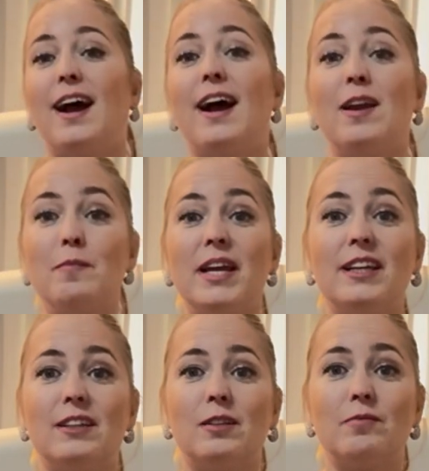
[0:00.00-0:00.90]
I made
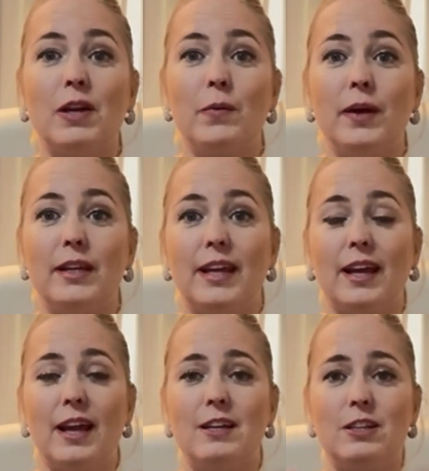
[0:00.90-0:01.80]
it on my wedding
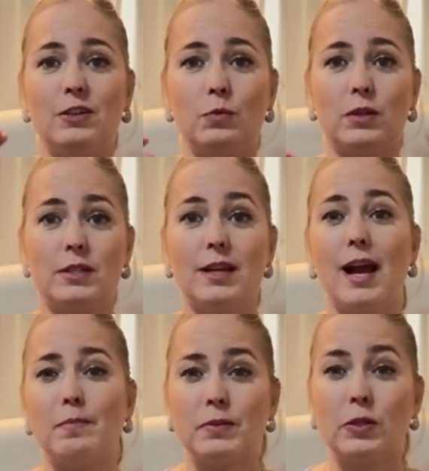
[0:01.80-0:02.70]
and it was
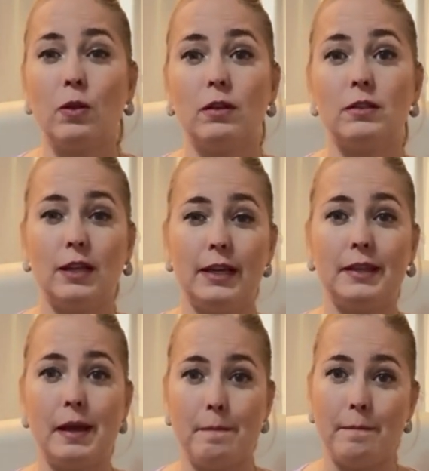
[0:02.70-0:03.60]
absolutely the